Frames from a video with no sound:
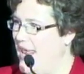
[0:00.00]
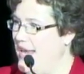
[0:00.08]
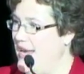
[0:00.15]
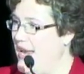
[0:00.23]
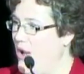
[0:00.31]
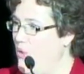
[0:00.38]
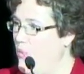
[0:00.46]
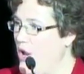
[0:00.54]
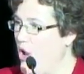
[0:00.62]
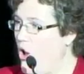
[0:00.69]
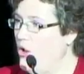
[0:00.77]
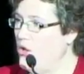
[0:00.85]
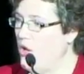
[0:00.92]
Now, we
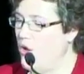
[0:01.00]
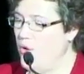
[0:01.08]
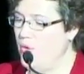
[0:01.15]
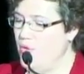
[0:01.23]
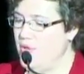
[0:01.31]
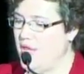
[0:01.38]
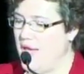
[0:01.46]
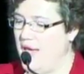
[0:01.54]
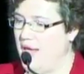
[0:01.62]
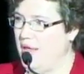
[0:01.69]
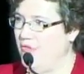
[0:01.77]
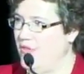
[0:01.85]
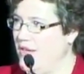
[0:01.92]
all know that
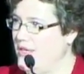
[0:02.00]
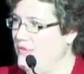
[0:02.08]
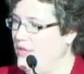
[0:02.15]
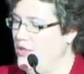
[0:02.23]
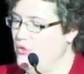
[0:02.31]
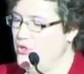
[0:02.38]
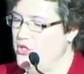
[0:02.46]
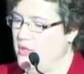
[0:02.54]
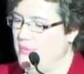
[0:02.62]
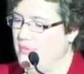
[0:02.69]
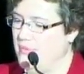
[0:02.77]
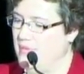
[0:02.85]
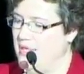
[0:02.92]
effective leadership
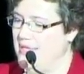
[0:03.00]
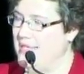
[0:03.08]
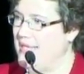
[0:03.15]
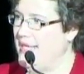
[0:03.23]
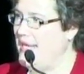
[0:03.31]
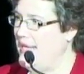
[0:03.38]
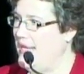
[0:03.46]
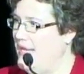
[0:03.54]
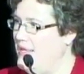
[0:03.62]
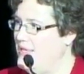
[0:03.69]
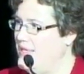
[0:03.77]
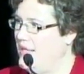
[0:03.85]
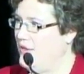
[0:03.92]
is key
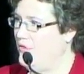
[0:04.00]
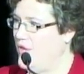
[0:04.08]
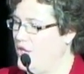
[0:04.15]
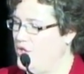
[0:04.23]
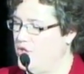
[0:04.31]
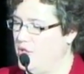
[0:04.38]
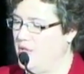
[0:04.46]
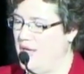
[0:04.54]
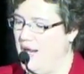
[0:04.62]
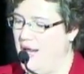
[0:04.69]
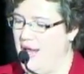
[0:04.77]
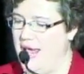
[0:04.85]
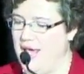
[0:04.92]
to innovation
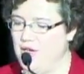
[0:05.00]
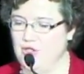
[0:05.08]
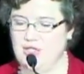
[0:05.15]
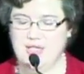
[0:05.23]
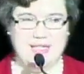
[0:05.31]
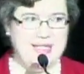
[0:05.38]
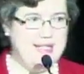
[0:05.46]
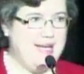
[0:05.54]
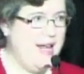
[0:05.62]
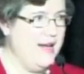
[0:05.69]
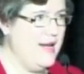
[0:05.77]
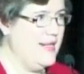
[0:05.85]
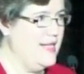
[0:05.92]
and to
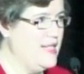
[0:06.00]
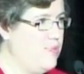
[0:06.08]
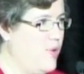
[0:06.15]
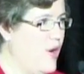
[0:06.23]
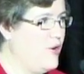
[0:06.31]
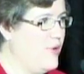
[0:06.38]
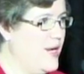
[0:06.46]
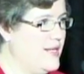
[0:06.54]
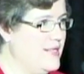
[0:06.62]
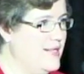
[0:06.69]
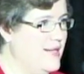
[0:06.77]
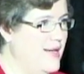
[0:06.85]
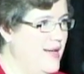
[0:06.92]
sustaining this
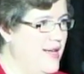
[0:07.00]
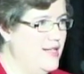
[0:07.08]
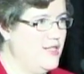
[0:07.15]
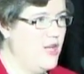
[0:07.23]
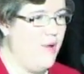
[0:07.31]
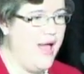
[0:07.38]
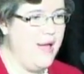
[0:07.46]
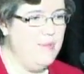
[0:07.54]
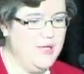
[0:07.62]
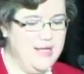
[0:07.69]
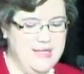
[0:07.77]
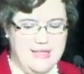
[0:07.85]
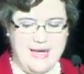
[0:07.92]
progress. So I'm
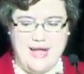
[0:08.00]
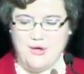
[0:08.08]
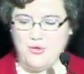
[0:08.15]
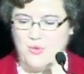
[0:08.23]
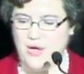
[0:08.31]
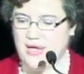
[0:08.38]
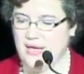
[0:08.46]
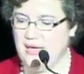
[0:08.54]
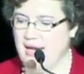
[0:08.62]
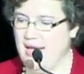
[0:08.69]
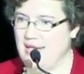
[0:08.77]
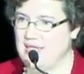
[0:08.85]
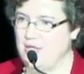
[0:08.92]
pleased now to
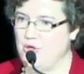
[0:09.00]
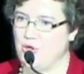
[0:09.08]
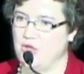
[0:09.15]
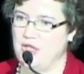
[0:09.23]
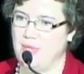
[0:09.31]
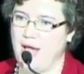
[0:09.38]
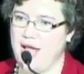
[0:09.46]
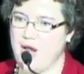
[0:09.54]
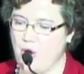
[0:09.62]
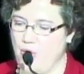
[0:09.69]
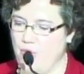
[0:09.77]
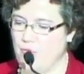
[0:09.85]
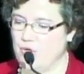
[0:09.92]
recognize and turn the mic
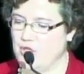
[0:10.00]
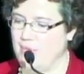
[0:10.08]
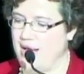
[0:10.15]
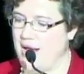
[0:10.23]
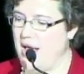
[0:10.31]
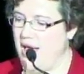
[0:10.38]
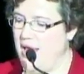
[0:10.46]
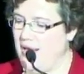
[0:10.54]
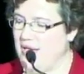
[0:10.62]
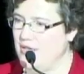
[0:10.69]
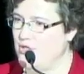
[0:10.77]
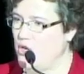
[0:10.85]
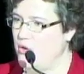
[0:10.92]
over to my
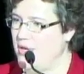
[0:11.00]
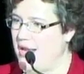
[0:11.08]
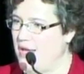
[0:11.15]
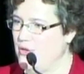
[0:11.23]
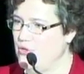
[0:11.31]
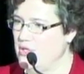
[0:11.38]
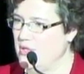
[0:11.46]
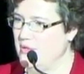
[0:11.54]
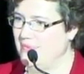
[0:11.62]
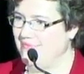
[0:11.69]
colleague, Jody Anderson,